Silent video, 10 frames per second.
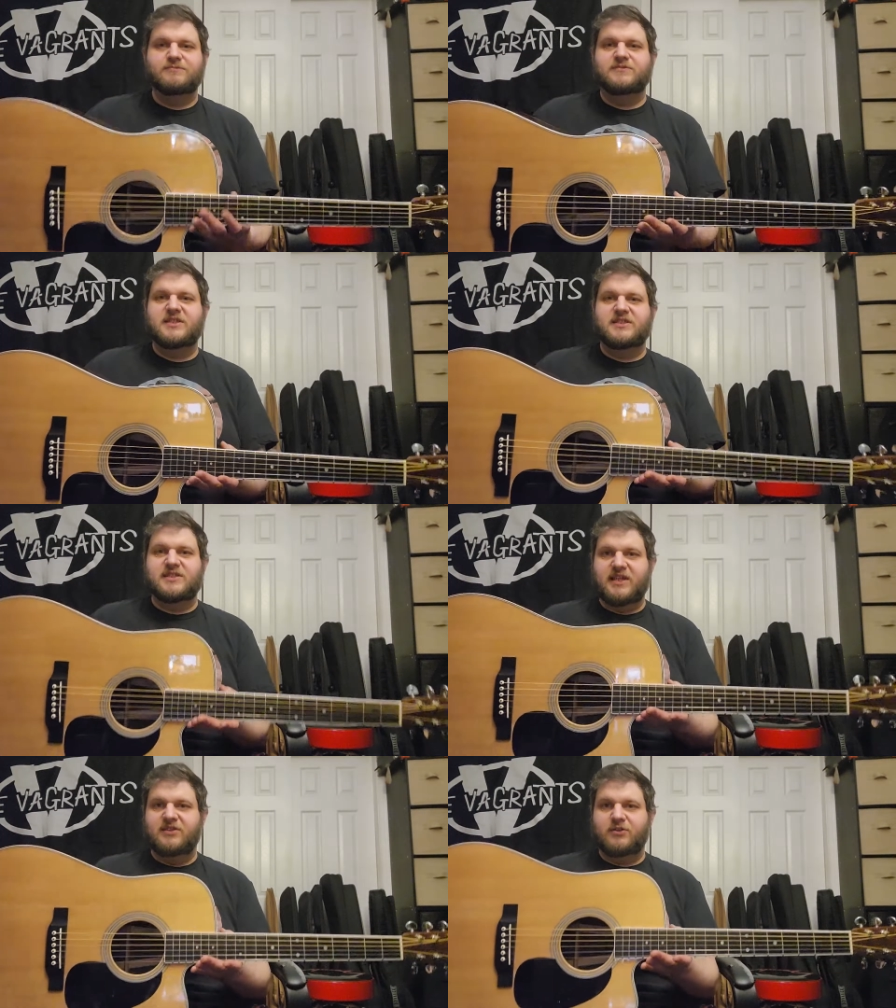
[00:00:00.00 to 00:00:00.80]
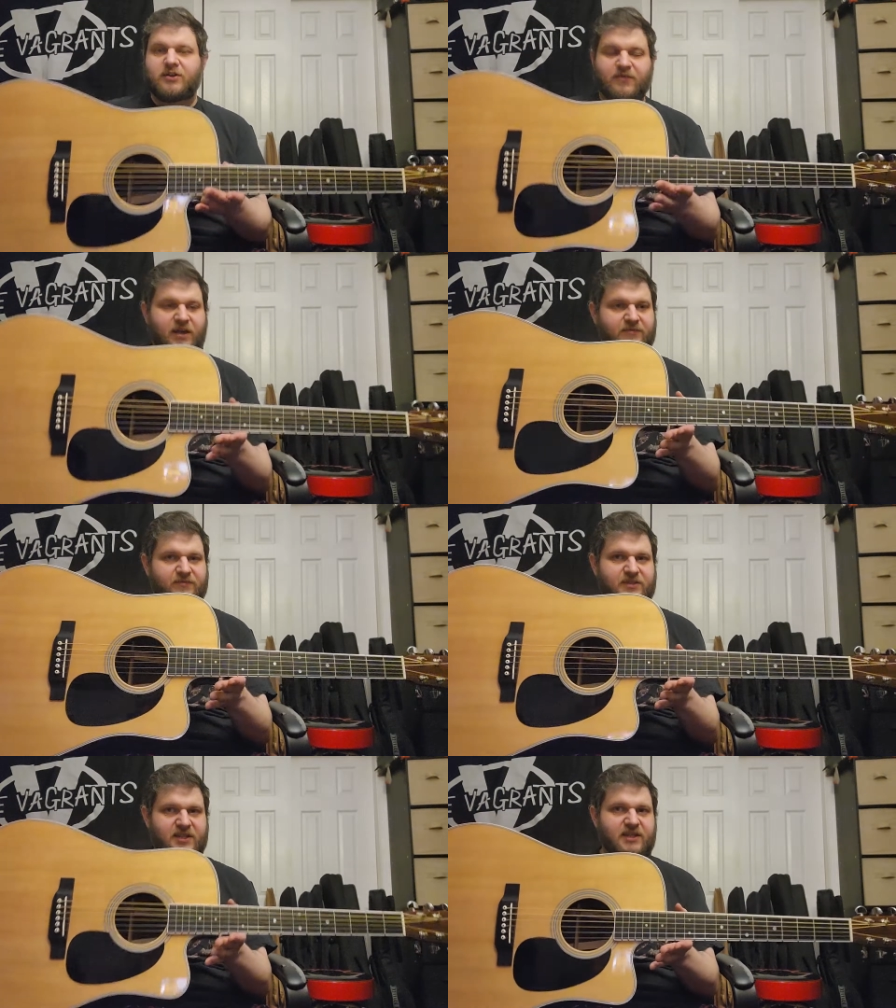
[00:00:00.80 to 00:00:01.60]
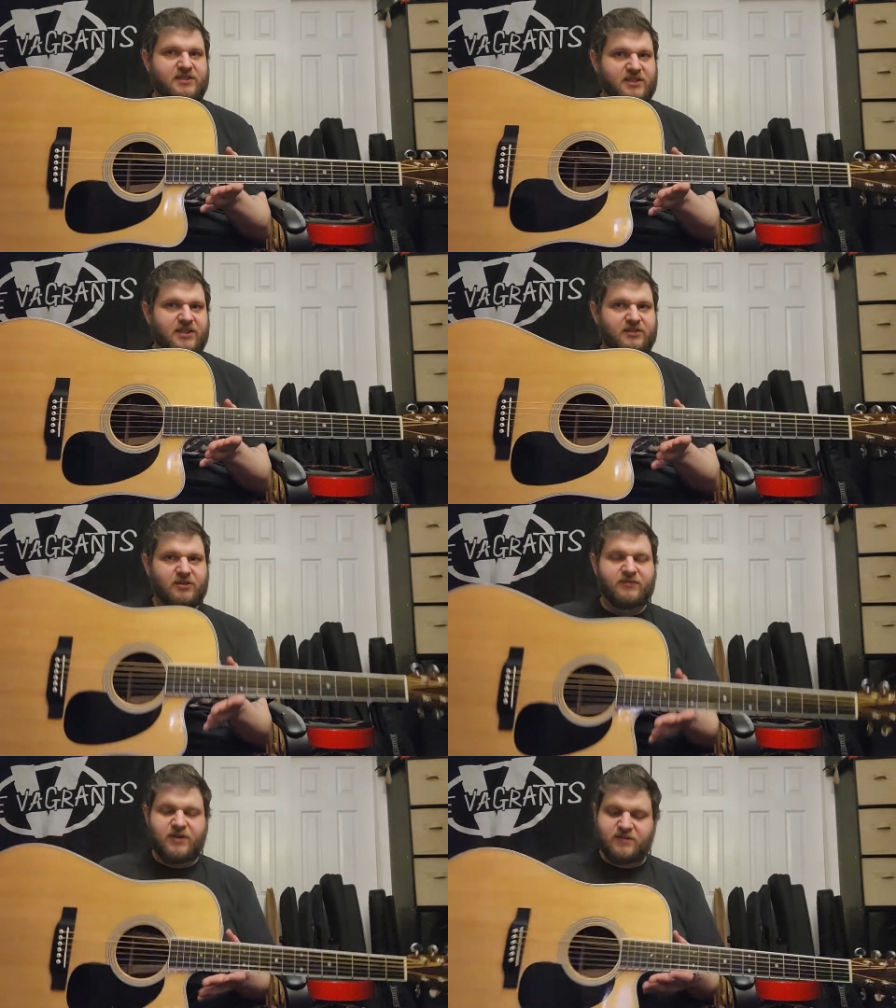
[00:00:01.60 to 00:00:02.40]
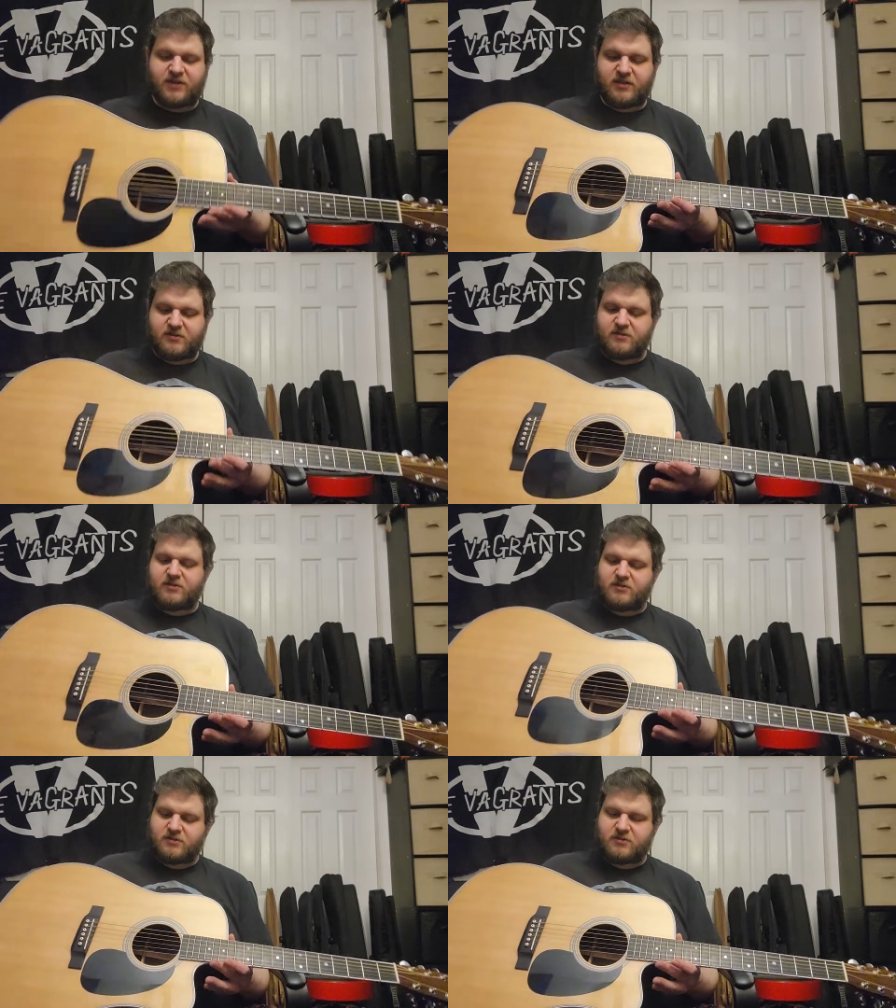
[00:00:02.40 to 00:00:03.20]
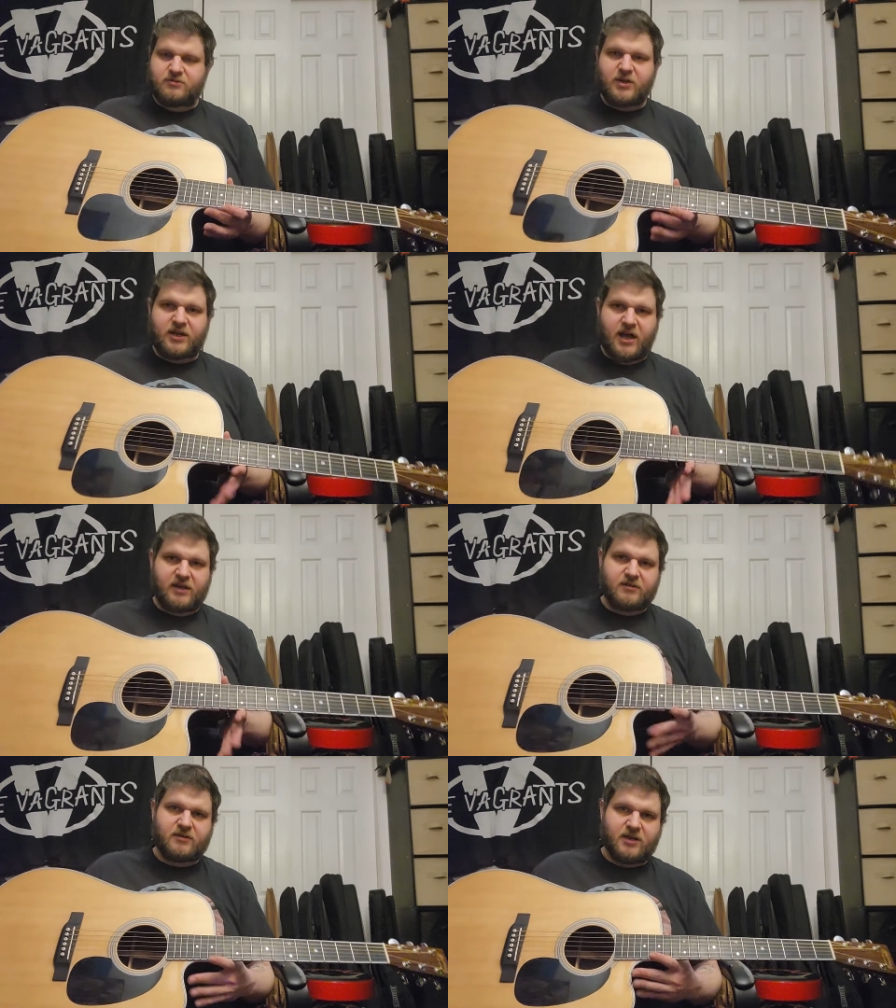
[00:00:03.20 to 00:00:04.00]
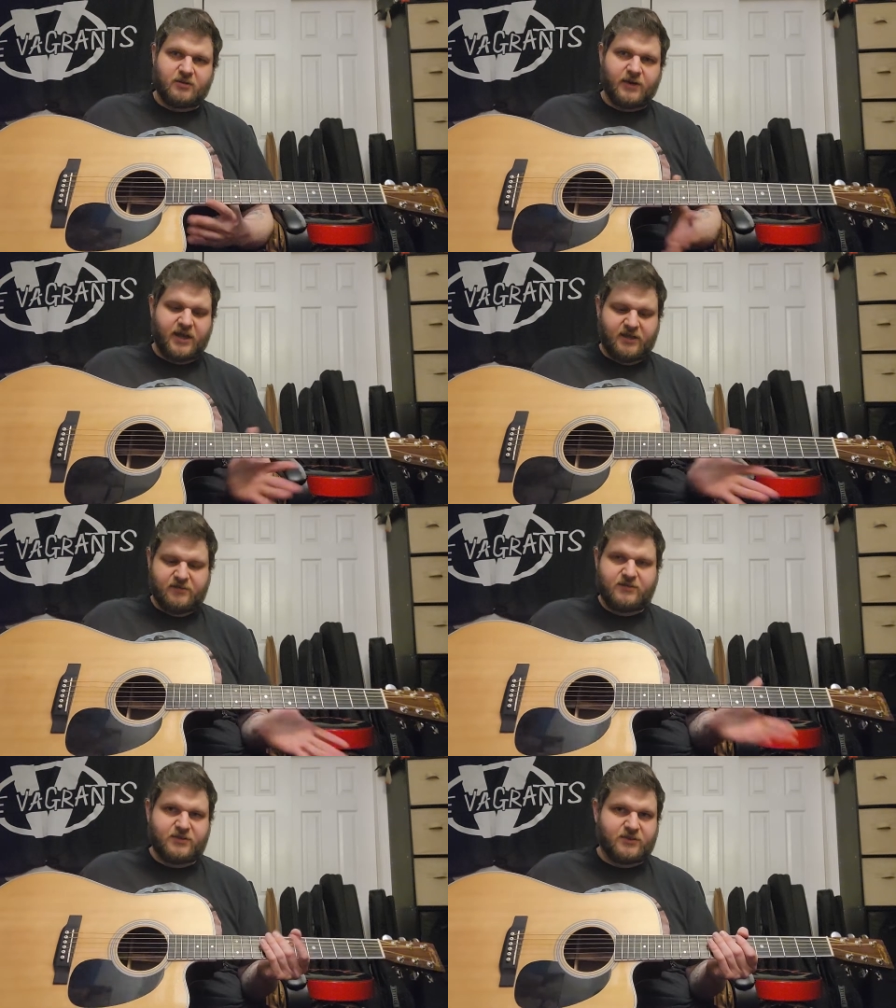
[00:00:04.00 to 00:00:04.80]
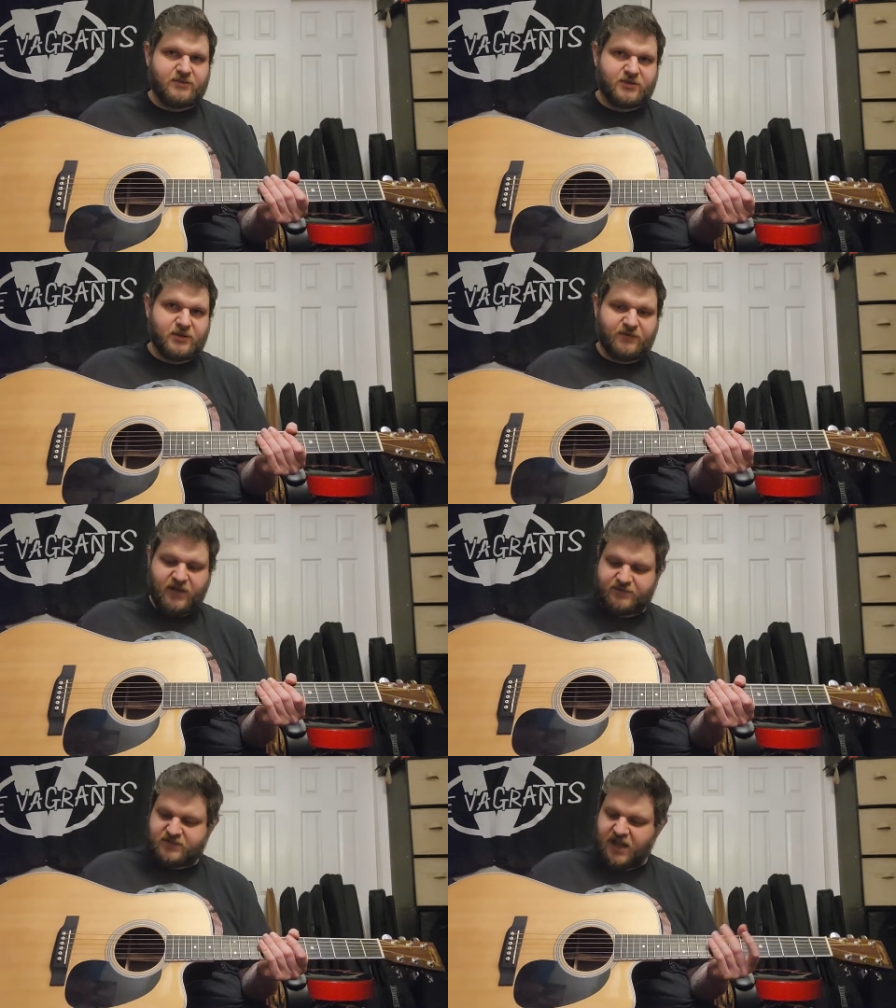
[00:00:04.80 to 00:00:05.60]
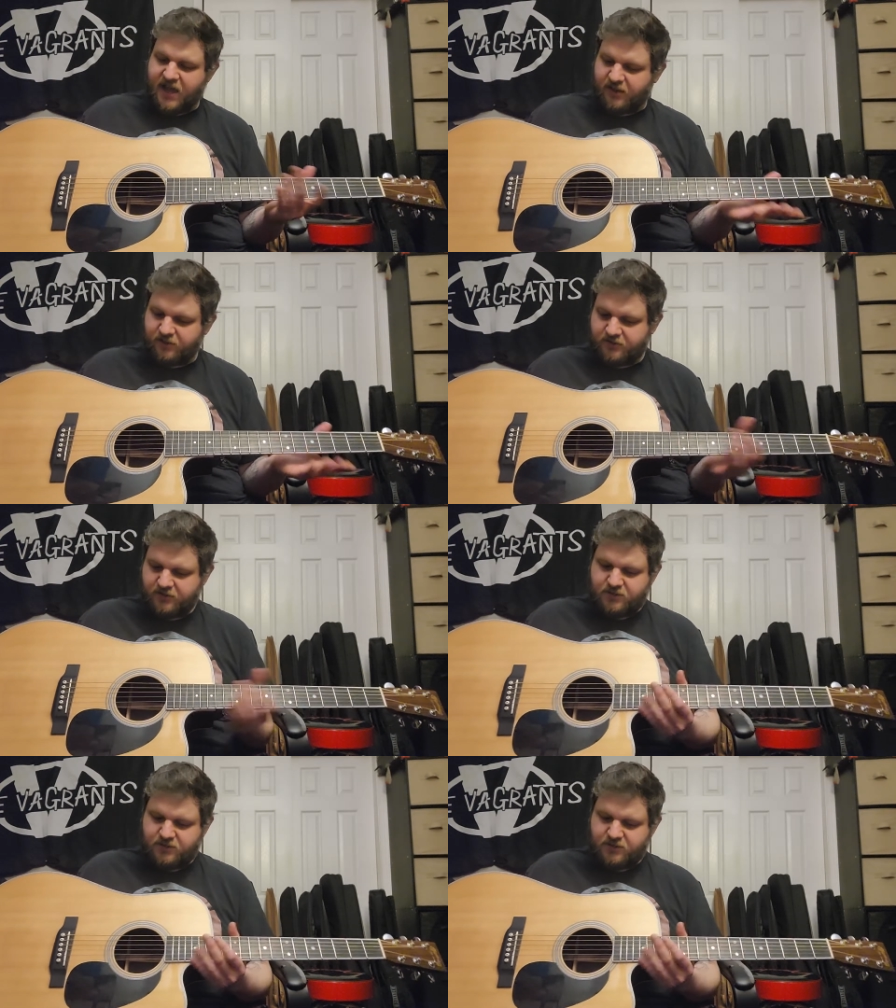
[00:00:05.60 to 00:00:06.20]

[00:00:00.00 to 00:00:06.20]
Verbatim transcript: this is a D35, DC-35E Dreadnought Cutaway 35 style